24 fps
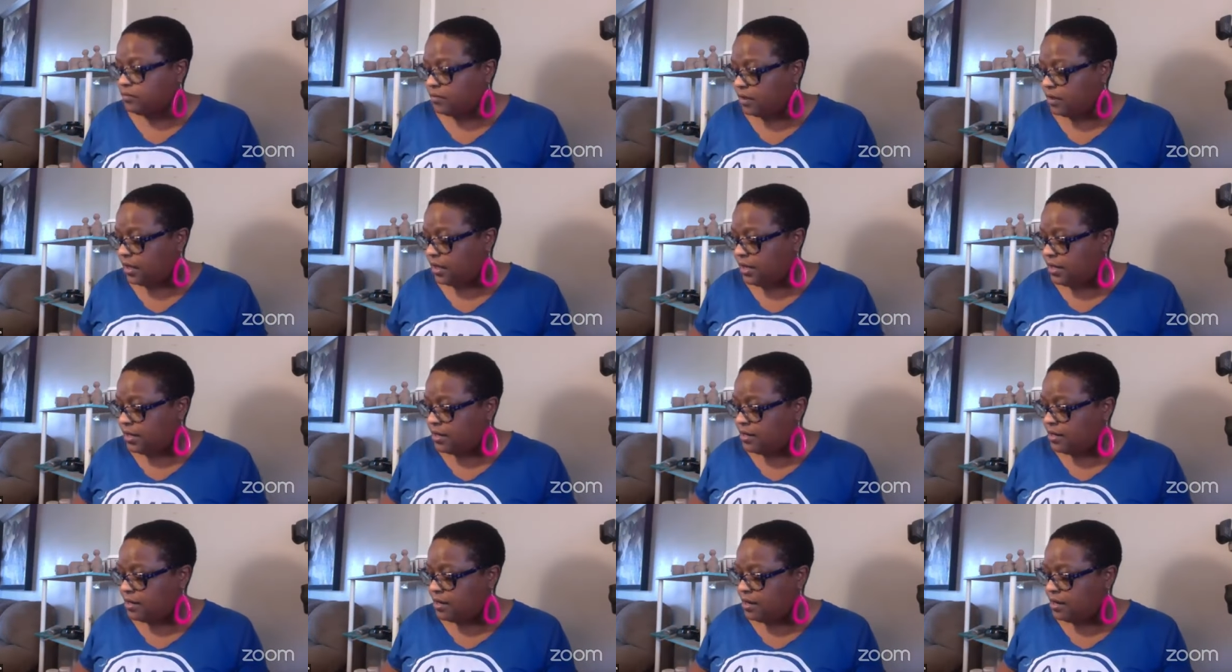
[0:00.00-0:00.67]

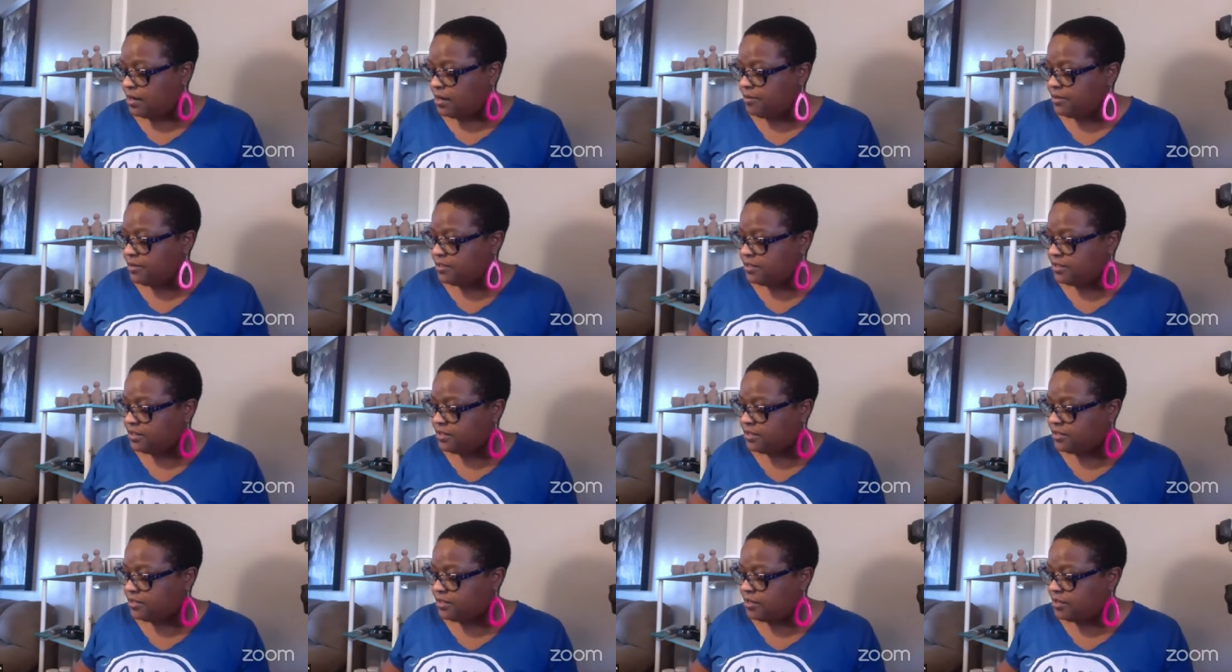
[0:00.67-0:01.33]
And um, it's
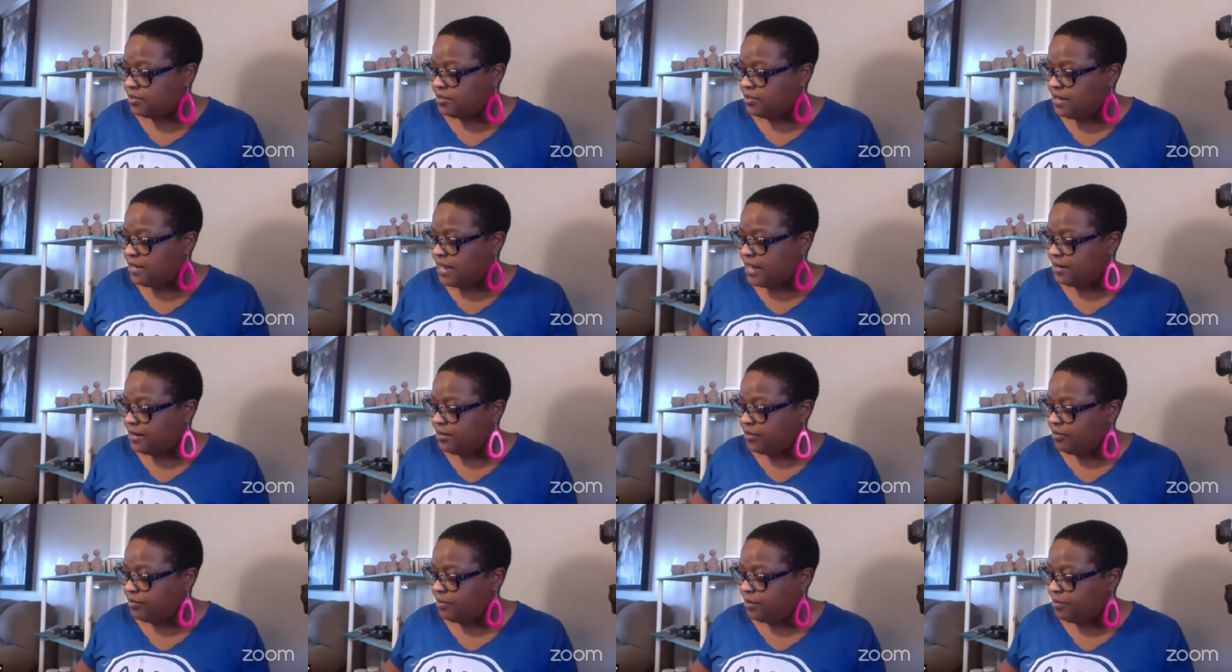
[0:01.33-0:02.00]
also
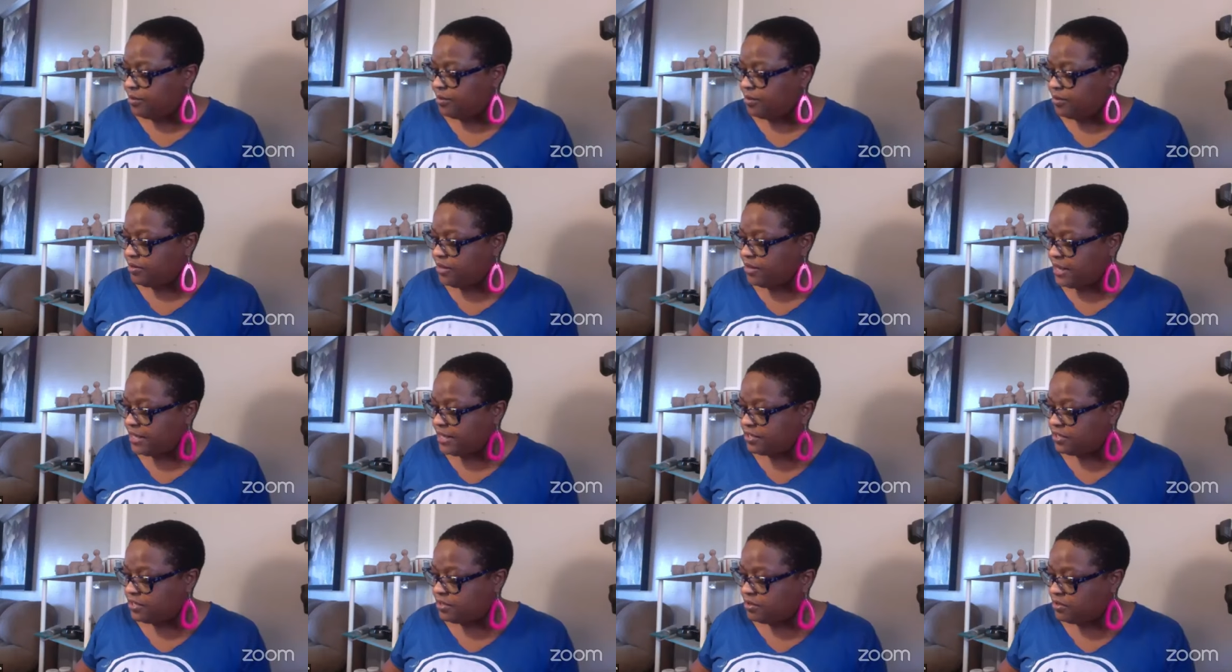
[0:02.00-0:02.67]
NaNoWriMo,
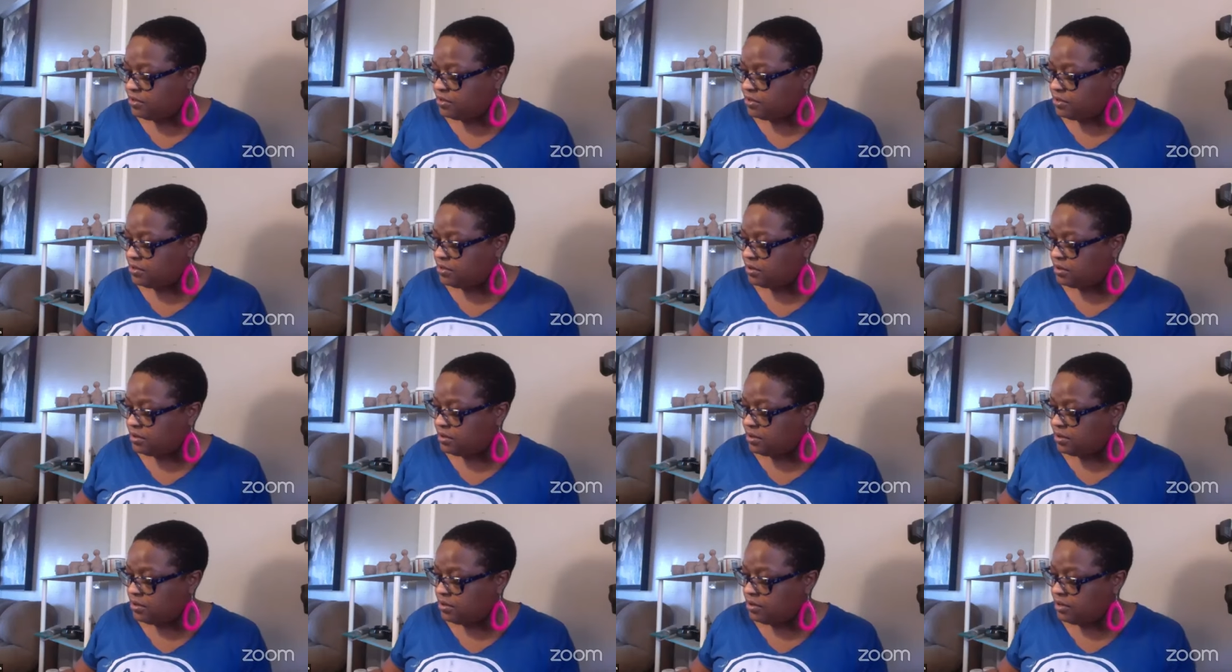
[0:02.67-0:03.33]
National
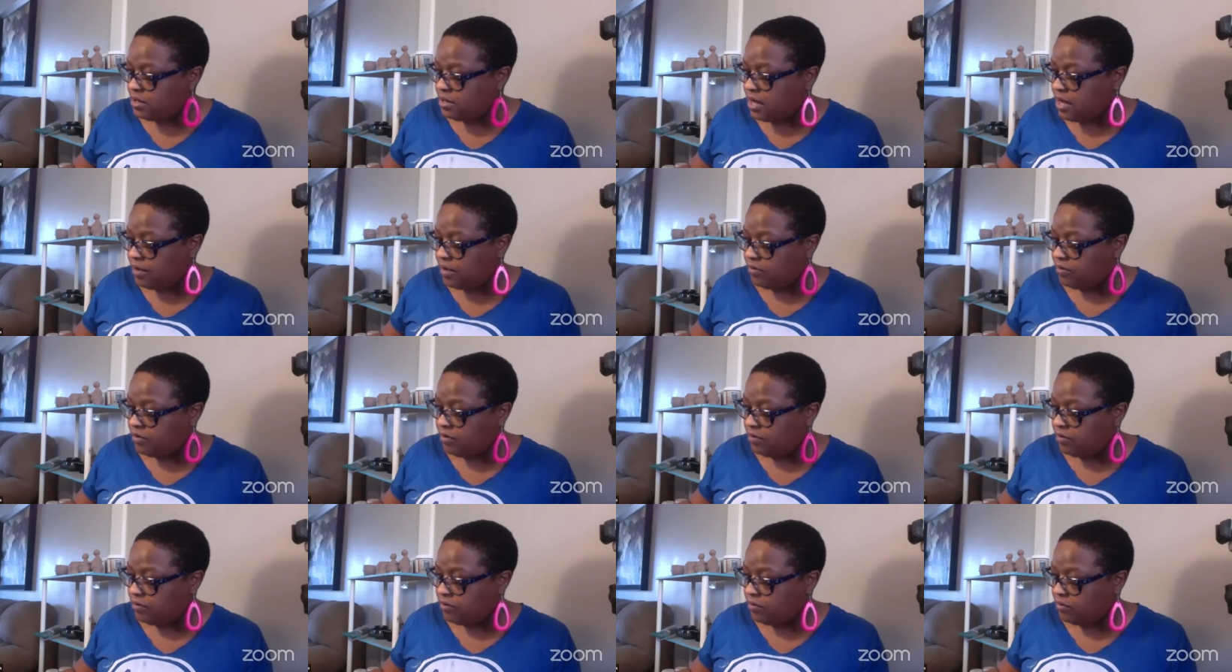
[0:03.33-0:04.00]

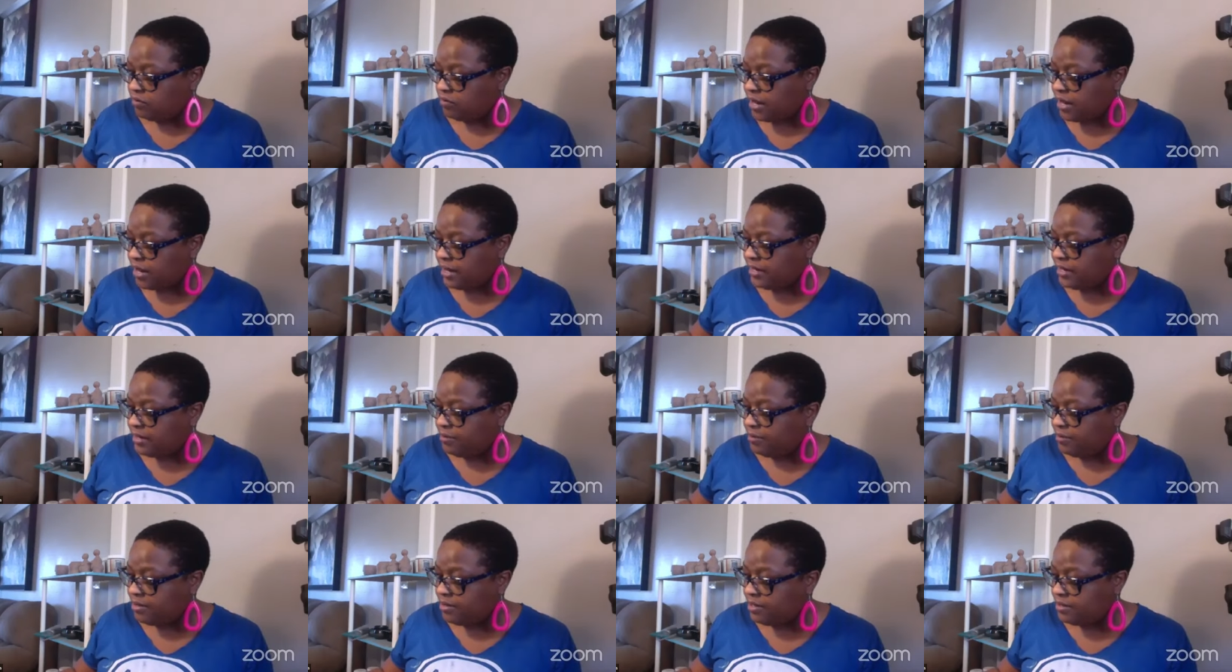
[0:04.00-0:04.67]
Novel
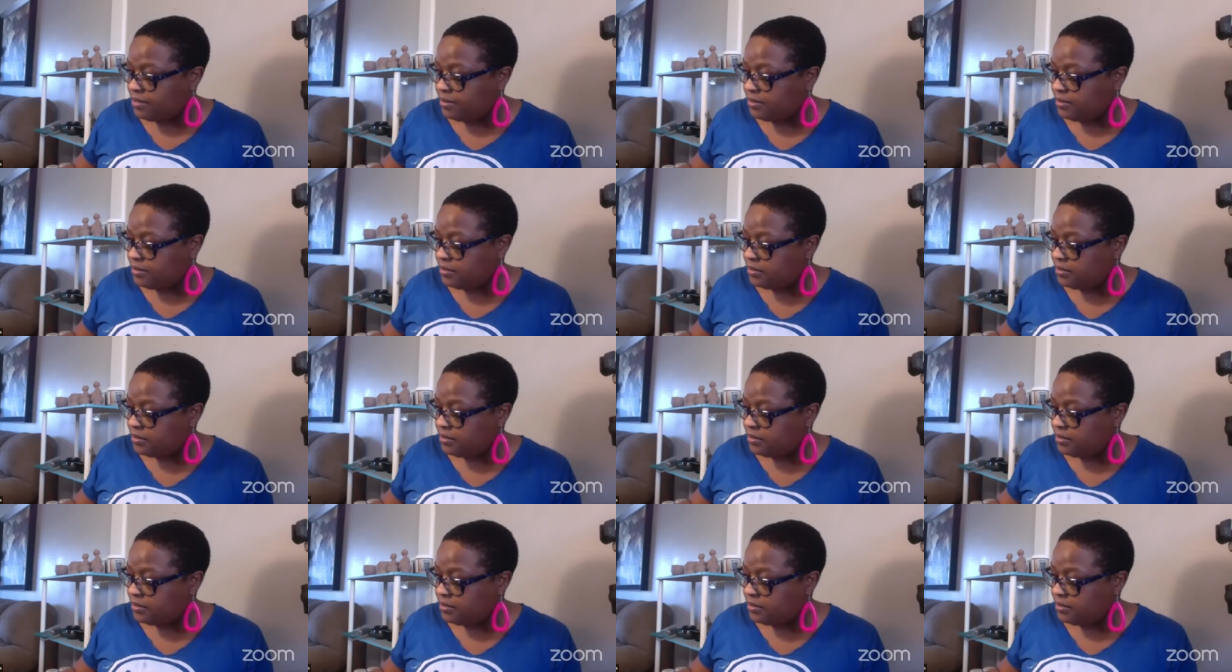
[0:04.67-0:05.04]
Writing Month.